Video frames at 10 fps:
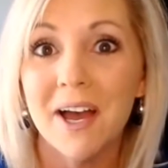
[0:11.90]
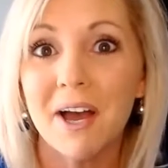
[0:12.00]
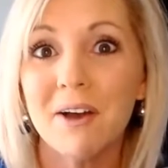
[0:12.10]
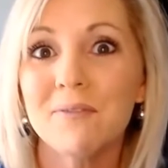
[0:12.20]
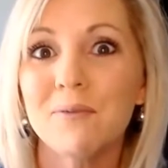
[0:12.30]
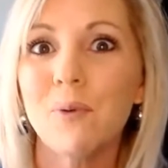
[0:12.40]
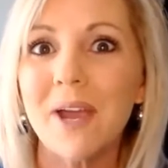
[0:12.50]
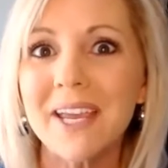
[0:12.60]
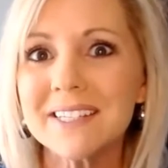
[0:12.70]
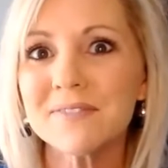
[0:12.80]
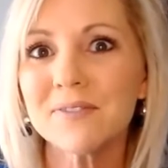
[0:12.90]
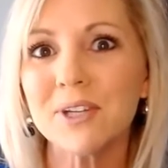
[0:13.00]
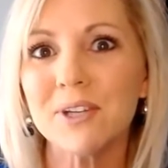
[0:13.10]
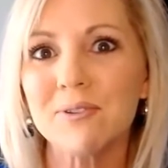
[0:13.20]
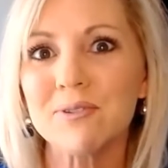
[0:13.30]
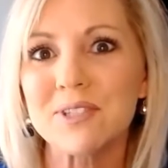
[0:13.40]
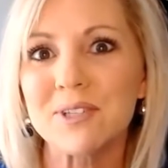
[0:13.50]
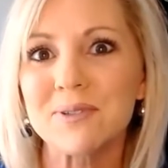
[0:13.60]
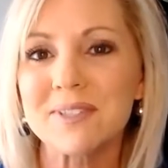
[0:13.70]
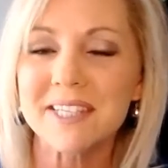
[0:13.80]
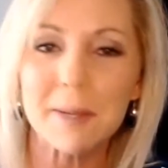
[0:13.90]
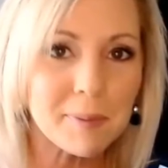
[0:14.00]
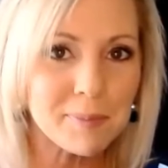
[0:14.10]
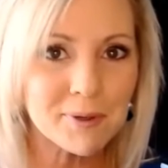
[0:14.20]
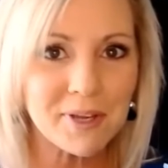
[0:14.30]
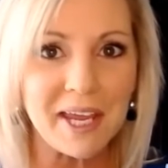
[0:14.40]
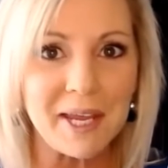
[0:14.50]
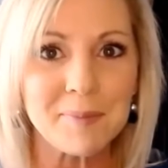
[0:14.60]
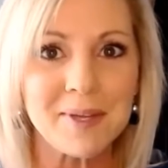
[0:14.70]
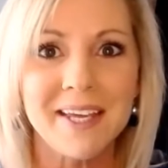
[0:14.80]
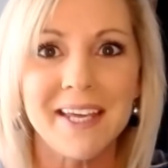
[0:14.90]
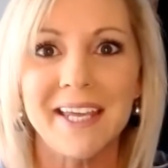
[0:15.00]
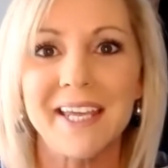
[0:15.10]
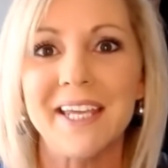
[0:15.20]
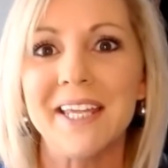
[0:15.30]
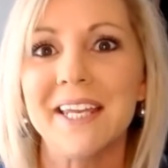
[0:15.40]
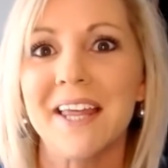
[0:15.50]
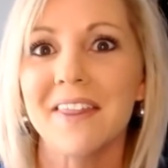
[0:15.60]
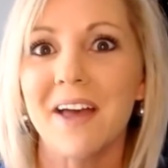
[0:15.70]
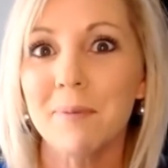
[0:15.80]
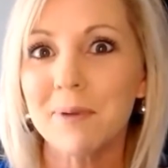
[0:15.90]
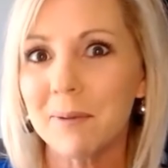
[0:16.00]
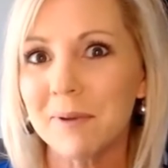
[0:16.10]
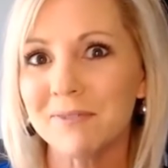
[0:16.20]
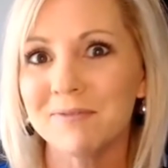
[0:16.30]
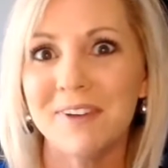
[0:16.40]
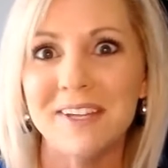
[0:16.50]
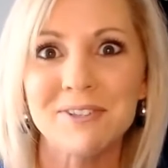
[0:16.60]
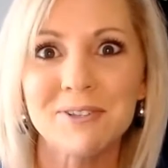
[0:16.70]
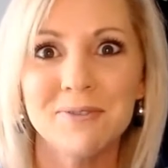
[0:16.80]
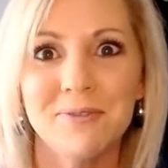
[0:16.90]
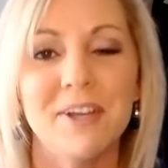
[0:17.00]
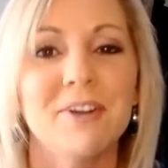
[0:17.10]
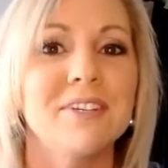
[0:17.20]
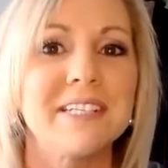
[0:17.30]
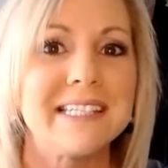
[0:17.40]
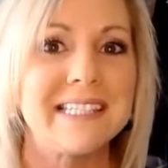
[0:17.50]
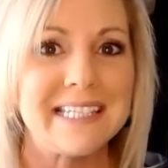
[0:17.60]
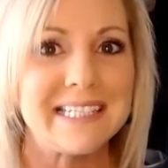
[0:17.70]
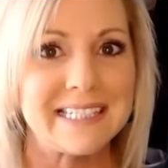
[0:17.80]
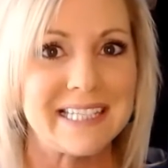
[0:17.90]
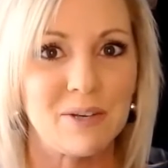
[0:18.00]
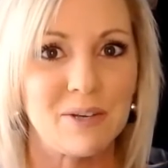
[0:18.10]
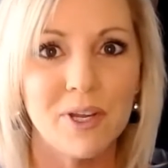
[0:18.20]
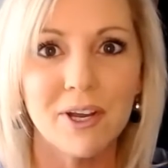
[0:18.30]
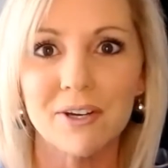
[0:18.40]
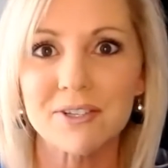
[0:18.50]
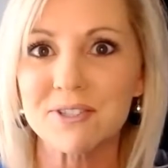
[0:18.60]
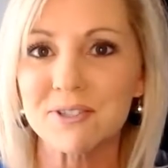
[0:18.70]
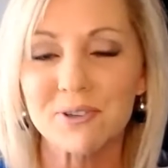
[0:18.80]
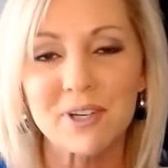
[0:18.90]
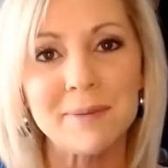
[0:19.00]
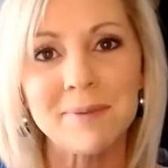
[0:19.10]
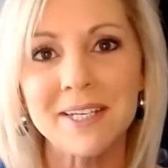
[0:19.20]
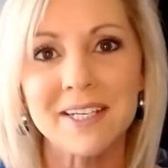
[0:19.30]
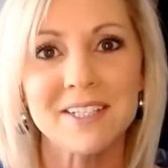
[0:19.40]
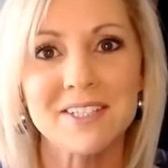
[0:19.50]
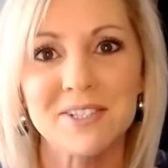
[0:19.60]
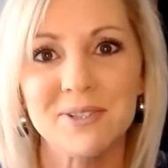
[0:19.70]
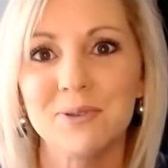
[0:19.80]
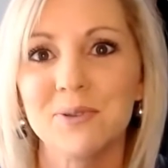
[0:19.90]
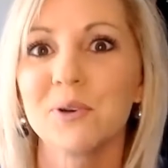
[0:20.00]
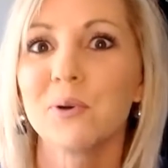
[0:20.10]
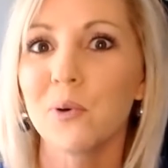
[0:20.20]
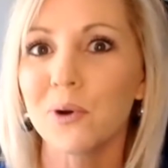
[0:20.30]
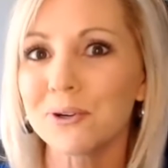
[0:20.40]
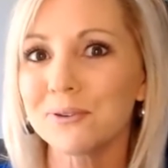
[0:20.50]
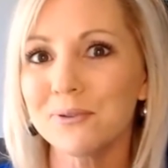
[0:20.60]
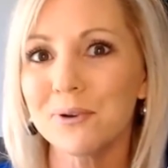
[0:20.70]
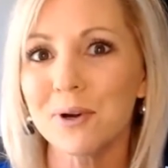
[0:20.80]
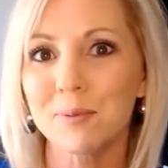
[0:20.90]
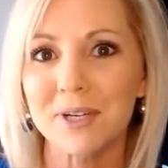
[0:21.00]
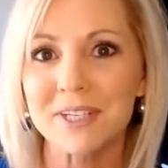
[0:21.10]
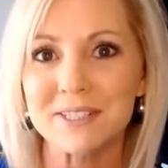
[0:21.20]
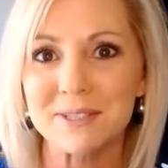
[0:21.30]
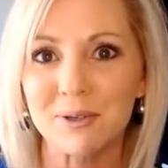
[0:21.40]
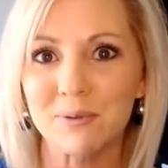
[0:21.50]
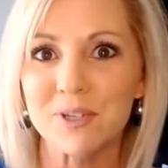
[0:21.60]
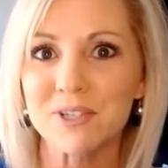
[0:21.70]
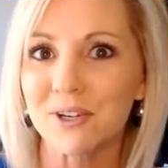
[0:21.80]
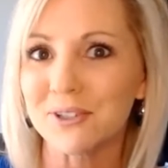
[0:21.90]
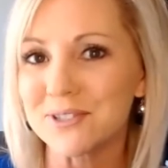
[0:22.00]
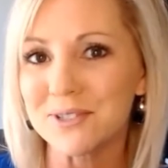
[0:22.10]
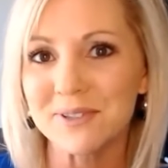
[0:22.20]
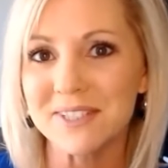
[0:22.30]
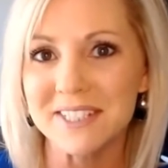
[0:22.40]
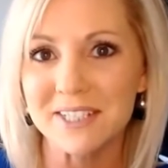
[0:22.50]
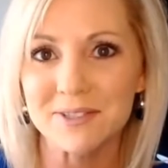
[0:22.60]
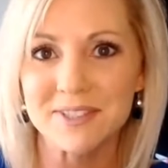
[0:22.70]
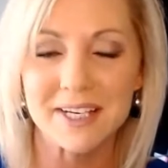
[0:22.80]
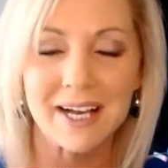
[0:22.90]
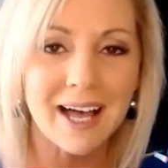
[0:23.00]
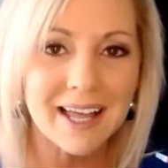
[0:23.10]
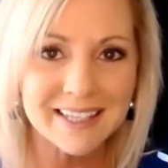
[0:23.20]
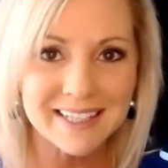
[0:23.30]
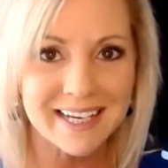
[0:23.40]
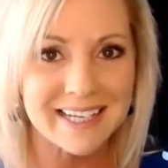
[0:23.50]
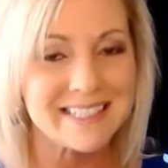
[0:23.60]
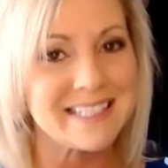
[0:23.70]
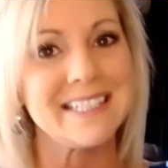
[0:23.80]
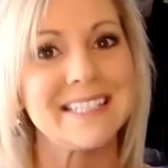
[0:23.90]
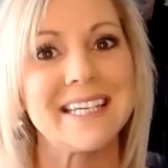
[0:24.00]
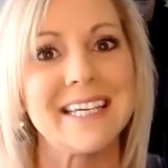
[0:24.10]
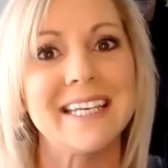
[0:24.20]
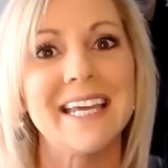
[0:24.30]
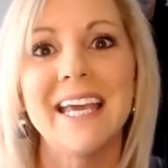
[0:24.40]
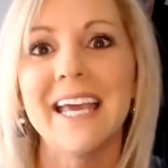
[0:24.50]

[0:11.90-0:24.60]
of ways for you to step up your game in the upcoming vendor fair season. We are screaming into quarter 4 pretty soon, which also entails the holiday season.